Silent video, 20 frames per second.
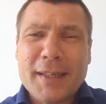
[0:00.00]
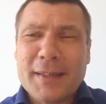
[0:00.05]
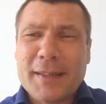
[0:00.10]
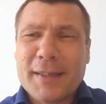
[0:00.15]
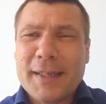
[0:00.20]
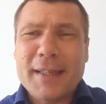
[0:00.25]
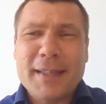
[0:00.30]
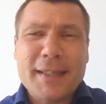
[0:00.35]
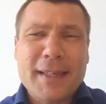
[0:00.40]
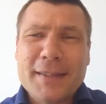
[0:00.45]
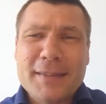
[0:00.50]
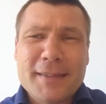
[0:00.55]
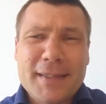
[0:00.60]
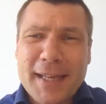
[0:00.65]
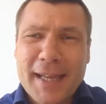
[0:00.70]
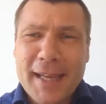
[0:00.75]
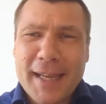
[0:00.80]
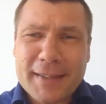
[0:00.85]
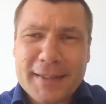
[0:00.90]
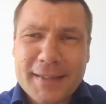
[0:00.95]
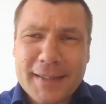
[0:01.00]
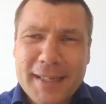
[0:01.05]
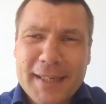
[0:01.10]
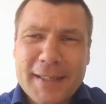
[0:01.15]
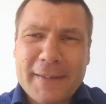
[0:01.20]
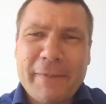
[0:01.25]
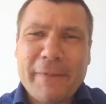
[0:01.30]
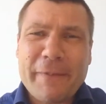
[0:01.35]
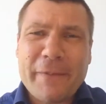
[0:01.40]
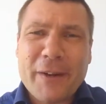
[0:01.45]
in the internet,
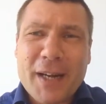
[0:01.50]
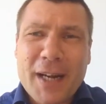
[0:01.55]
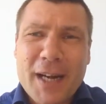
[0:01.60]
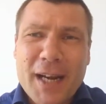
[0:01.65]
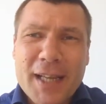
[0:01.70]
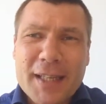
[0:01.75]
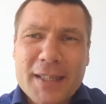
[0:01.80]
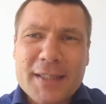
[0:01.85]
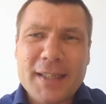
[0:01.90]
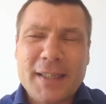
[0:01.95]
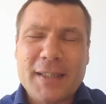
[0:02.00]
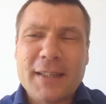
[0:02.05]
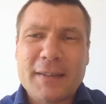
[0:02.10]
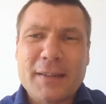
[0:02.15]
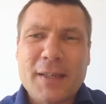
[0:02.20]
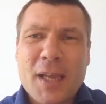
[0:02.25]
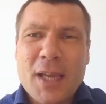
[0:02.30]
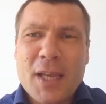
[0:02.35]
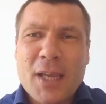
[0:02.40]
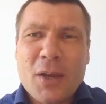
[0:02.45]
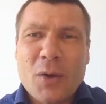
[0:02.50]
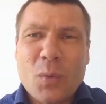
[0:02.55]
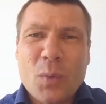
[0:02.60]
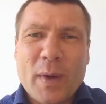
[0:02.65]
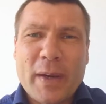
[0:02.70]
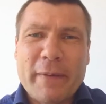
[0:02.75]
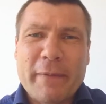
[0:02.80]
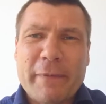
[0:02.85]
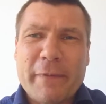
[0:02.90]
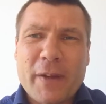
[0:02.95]
it's flooded
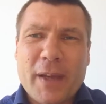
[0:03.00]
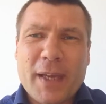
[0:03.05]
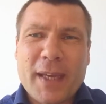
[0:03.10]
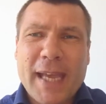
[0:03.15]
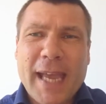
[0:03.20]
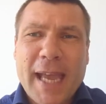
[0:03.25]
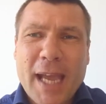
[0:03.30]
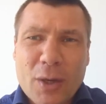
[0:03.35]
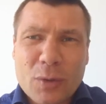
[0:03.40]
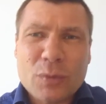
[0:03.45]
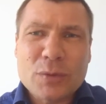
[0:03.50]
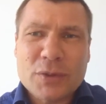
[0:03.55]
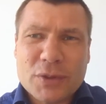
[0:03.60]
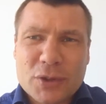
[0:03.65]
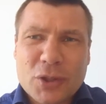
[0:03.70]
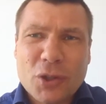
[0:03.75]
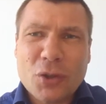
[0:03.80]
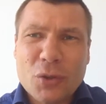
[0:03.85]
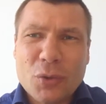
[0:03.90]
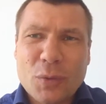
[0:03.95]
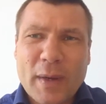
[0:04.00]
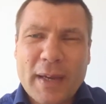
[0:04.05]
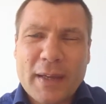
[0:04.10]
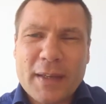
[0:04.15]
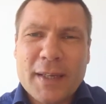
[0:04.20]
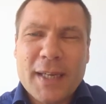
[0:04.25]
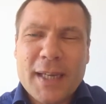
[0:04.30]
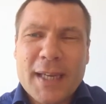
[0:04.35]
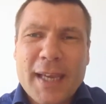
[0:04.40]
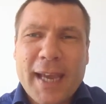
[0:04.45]
with hows to.
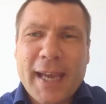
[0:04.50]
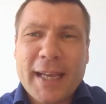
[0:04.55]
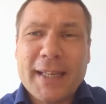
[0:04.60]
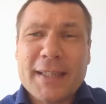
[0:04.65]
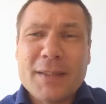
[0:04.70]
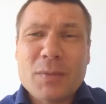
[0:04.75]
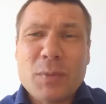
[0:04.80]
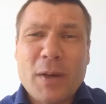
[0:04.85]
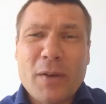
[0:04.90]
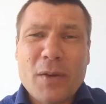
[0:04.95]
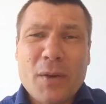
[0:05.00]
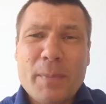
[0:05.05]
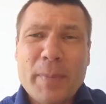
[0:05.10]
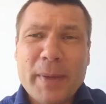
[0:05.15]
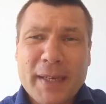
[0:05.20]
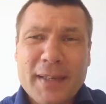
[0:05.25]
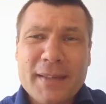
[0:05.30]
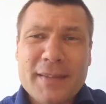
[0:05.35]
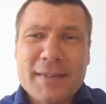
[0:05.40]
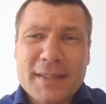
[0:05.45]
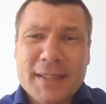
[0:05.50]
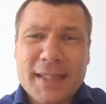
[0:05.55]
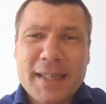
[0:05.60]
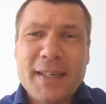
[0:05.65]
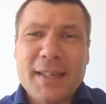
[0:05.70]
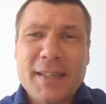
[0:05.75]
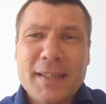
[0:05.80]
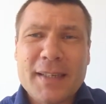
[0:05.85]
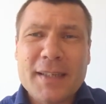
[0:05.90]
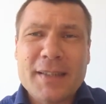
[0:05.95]
And it's one of the biggest
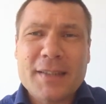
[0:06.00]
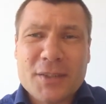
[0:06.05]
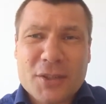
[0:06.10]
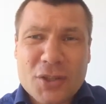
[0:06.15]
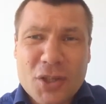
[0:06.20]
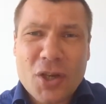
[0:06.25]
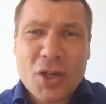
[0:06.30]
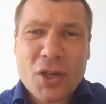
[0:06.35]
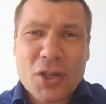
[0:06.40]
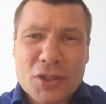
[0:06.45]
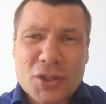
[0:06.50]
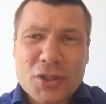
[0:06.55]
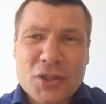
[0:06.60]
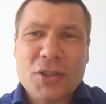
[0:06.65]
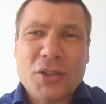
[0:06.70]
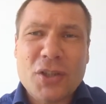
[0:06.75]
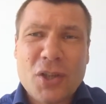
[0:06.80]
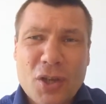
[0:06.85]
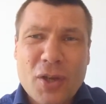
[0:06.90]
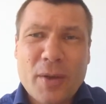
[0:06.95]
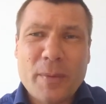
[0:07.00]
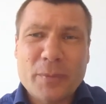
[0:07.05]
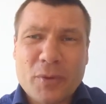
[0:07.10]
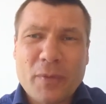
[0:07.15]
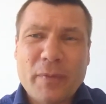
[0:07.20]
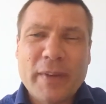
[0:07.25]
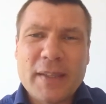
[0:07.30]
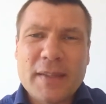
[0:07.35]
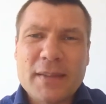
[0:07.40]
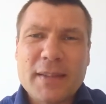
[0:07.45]
search terms
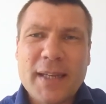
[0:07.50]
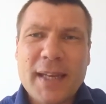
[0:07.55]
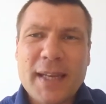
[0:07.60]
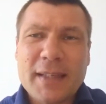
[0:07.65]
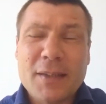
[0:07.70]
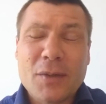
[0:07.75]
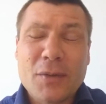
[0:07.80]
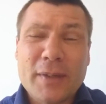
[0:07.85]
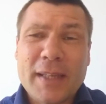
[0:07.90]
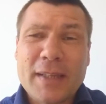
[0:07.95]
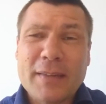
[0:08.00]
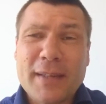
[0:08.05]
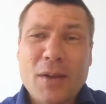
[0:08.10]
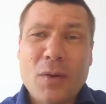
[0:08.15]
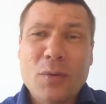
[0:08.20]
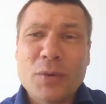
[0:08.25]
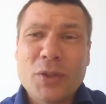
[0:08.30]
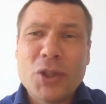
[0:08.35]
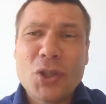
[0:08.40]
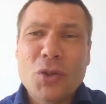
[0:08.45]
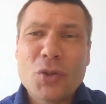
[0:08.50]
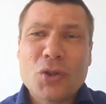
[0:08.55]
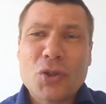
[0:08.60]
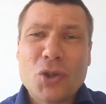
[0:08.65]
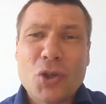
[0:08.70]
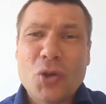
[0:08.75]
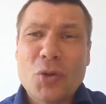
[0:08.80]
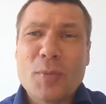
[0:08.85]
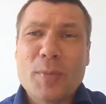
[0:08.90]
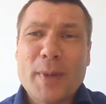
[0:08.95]
on the internet. And that's how
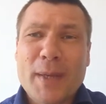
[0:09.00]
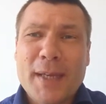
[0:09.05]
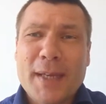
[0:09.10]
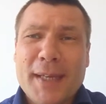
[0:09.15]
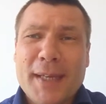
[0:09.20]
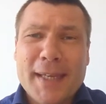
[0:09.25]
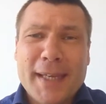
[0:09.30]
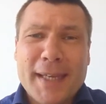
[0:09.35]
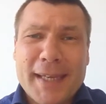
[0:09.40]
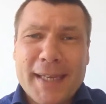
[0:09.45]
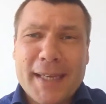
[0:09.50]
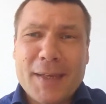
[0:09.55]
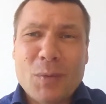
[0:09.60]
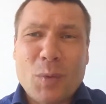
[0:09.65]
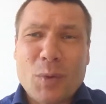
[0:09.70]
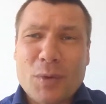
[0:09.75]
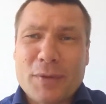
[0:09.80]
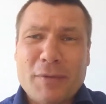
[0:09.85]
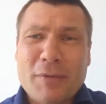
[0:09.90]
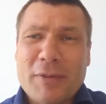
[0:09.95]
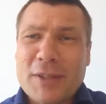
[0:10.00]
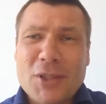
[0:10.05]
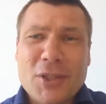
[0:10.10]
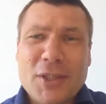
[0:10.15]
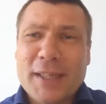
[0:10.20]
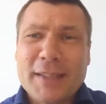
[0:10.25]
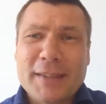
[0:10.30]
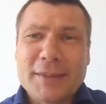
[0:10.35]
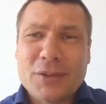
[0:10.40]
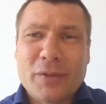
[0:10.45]
YouTube, it was
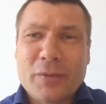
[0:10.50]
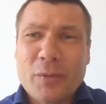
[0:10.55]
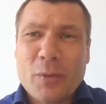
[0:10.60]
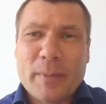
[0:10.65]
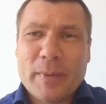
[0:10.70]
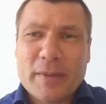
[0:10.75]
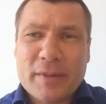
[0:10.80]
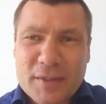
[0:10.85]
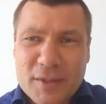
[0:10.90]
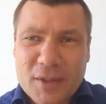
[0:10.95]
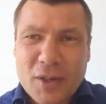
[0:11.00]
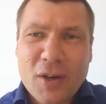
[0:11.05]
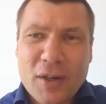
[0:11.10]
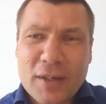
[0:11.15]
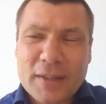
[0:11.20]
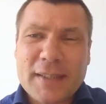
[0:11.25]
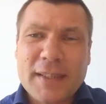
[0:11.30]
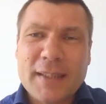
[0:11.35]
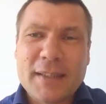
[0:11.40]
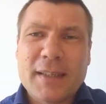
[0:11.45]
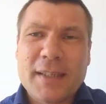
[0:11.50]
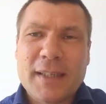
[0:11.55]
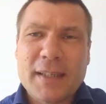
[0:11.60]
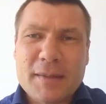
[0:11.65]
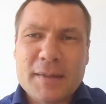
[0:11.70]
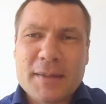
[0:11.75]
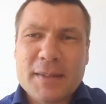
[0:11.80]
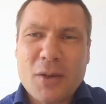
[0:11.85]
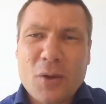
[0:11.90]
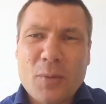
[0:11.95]
originally sort of when it started, and
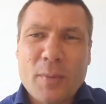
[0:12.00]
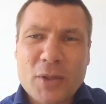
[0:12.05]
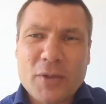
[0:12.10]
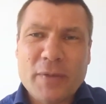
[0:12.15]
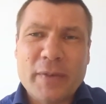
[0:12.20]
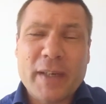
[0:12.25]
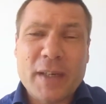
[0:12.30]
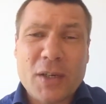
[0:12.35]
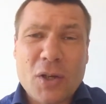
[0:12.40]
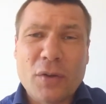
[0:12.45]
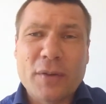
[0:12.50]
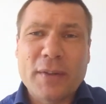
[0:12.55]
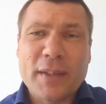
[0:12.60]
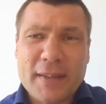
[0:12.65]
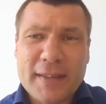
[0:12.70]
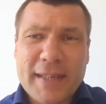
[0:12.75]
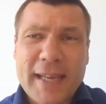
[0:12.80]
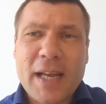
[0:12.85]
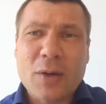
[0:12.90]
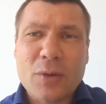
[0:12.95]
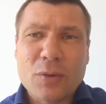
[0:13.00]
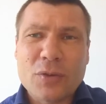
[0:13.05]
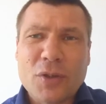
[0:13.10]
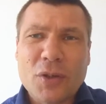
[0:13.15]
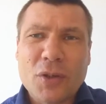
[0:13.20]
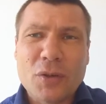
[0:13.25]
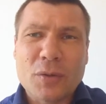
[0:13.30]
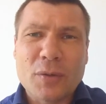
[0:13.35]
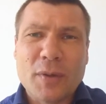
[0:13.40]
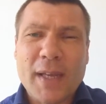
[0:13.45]
it's so much of it content is how
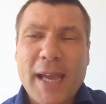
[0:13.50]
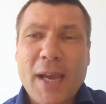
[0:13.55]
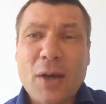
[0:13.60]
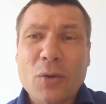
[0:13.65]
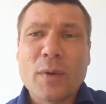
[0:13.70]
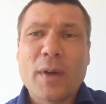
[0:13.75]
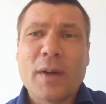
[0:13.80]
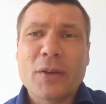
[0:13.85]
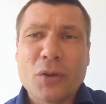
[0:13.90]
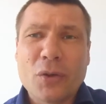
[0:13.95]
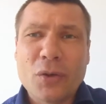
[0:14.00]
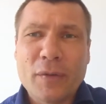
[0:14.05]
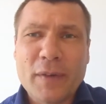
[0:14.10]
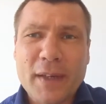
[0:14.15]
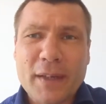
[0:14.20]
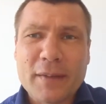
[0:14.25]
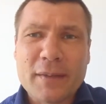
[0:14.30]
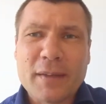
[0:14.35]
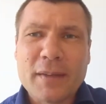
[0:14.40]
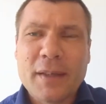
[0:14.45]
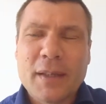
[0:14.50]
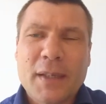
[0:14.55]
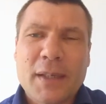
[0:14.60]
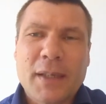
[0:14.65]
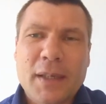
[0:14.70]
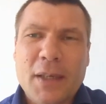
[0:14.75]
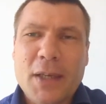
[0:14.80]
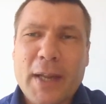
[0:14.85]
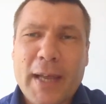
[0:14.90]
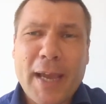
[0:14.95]
to. How do I do this?
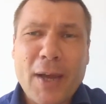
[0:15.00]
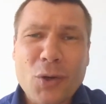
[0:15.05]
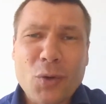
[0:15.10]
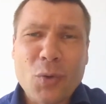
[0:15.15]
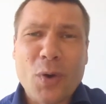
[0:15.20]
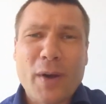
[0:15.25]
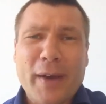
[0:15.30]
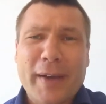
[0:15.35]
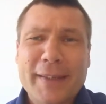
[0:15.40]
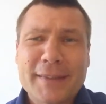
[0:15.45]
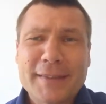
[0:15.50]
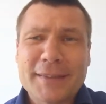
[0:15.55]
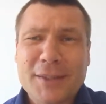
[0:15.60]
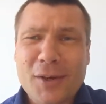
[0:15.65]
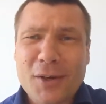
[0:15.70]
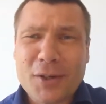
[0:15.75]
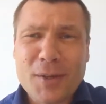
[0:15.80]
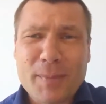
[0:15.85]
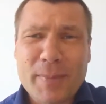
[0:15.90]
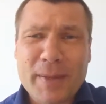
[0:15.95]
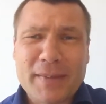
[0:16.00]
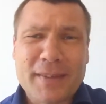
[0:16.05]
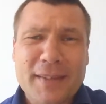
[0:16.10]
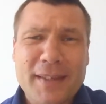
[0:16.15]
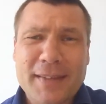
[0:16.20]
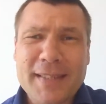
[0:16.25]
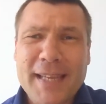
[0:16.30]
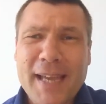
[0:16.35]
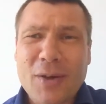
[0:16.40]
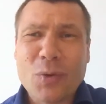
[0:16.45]
You know, how do I start a
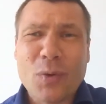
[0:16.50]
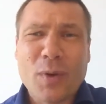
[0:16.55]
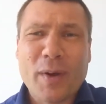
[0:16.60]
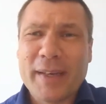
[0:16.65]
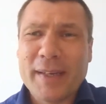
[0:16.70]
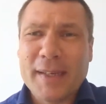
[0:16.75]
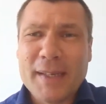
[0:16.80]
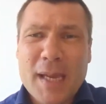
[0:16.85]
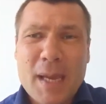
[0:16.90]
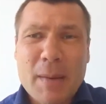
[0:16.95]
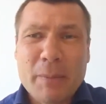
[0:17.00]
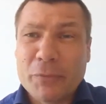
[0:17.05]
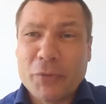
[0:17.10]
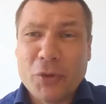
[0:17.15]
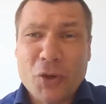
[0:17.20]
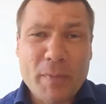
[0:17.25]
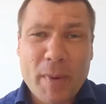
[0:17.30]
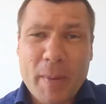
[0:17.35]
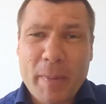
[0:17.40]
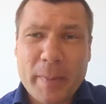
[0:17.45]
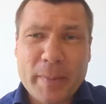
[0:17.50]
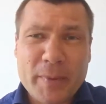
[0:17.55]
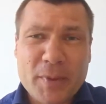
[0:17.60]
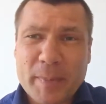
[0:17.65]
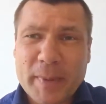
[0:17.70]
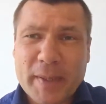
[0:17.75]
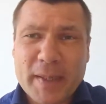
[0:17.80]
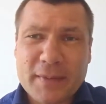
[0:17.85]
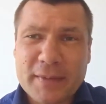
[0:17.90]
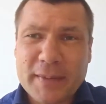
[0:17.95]
business? How do I improve my public
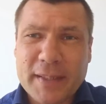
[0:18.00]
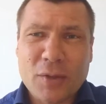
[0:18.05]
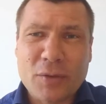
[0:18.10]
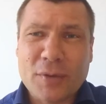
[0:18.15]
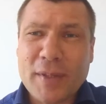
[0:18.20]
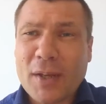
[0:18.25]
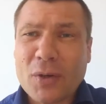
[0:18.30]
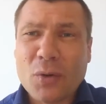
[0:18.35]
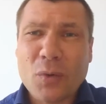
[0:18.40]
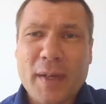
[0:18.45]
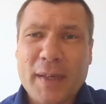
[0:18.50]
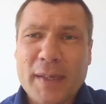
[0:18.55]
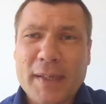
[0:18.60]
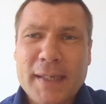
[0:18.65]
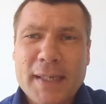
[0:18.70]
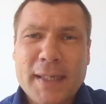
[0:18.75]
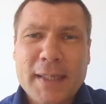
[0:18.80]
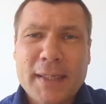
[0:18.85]
speaking skills? How do I